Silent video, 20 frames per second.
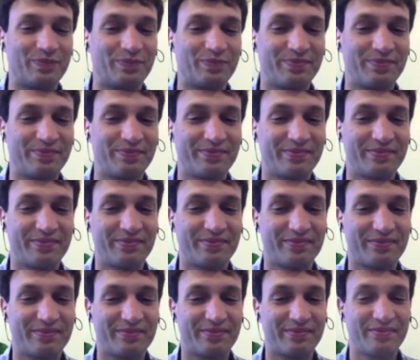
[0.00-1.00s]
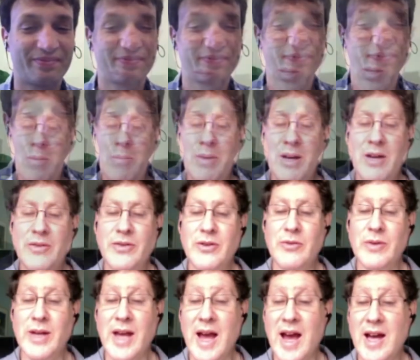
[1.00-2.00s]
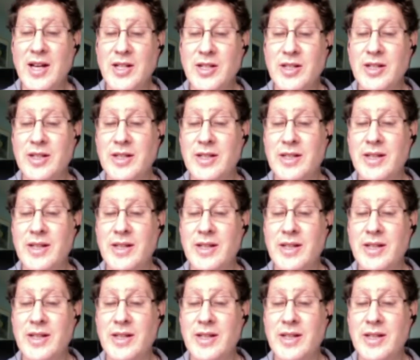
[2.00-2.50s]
what you've told me about the reactions